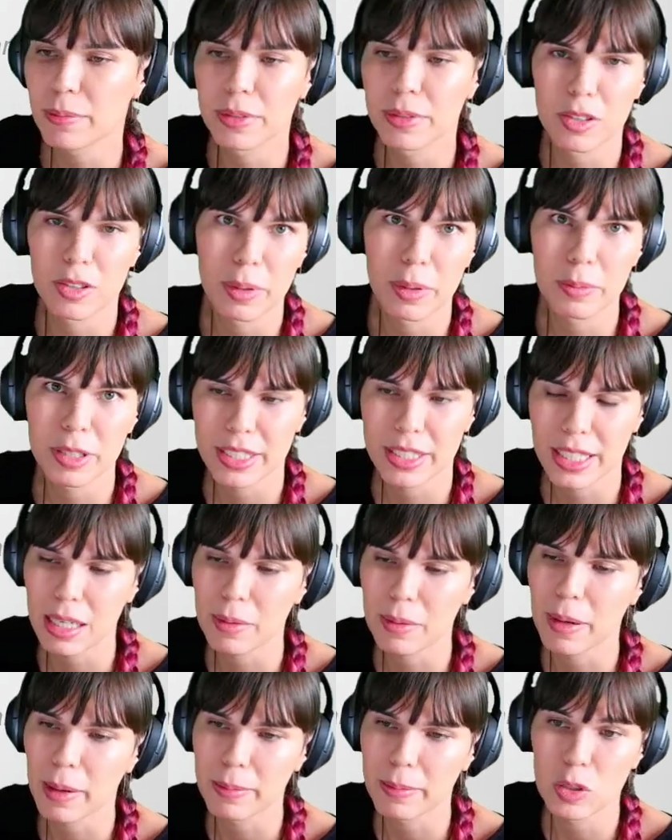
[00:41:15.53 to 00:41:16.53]
So remember,
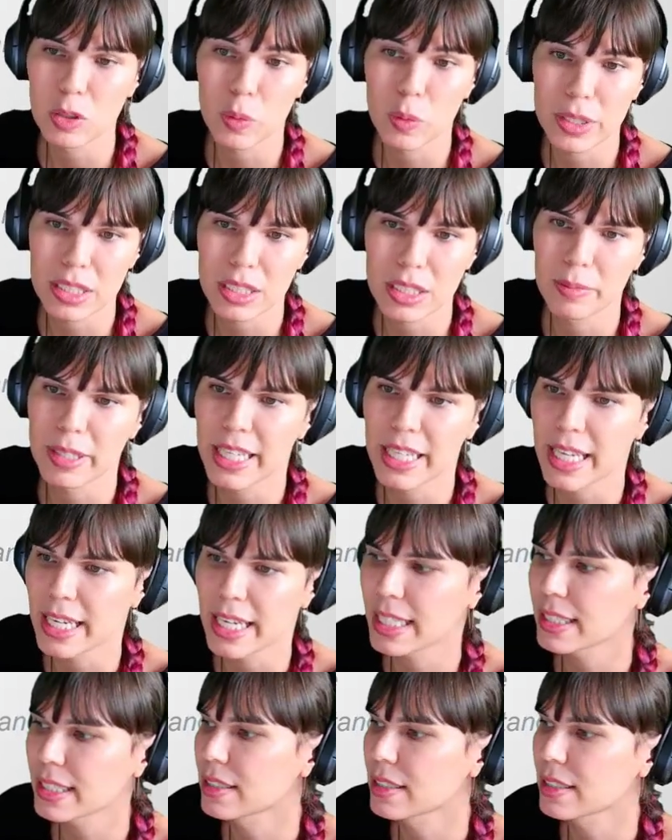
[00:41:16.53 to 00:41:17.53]
setup happens once at the
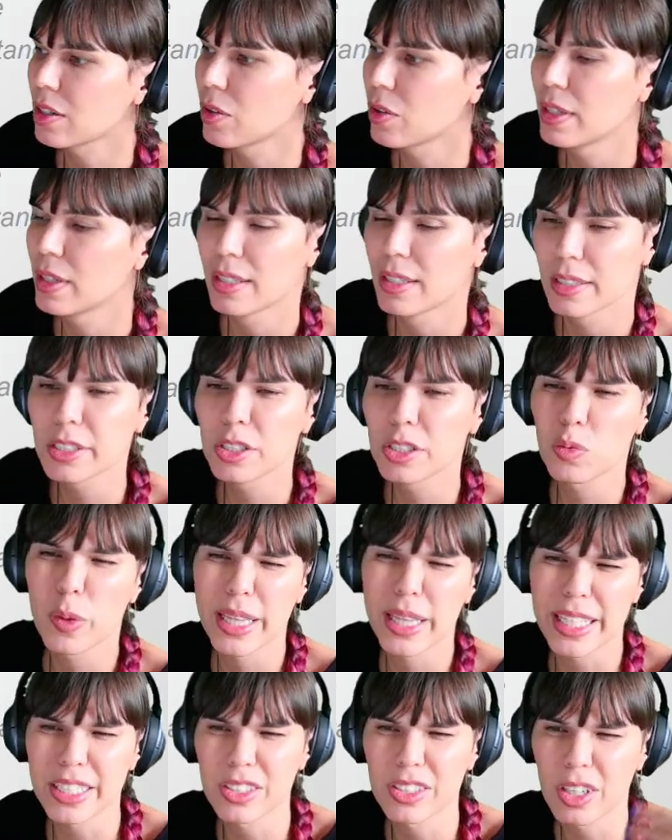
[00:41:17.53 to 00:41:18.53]
beginning. So this is what
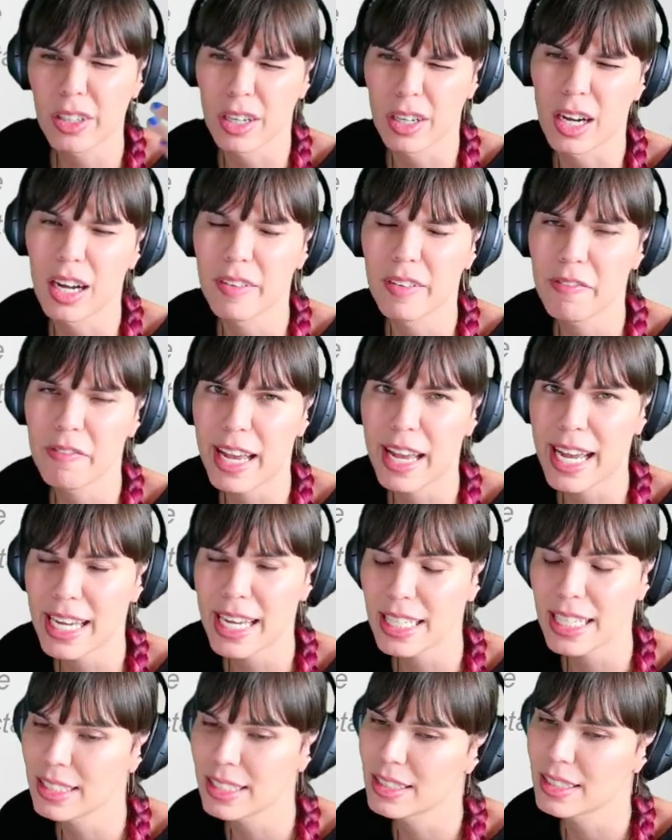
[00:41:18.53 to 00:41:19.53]
they start off
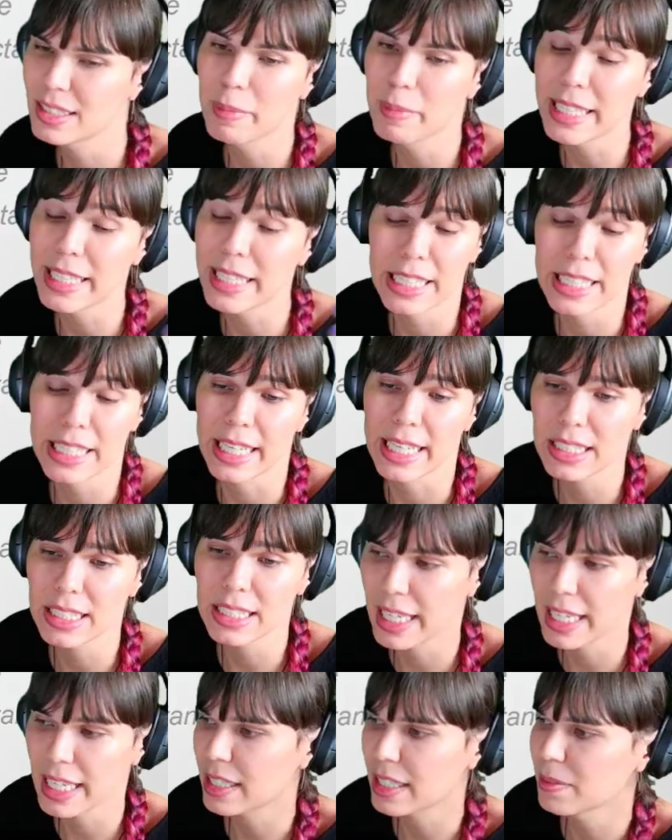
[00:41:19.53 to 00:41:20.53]
as. They might change
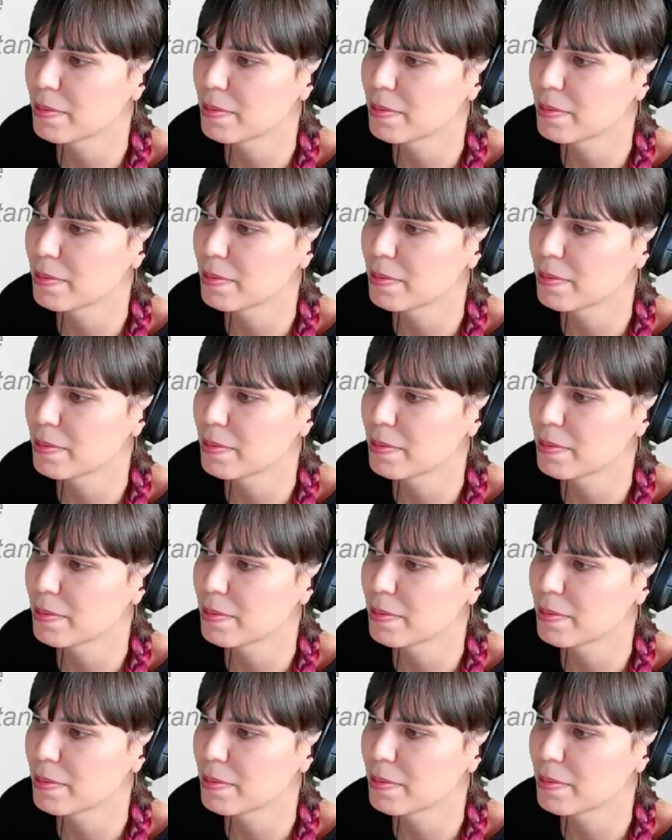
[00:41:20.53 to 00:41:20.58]
later.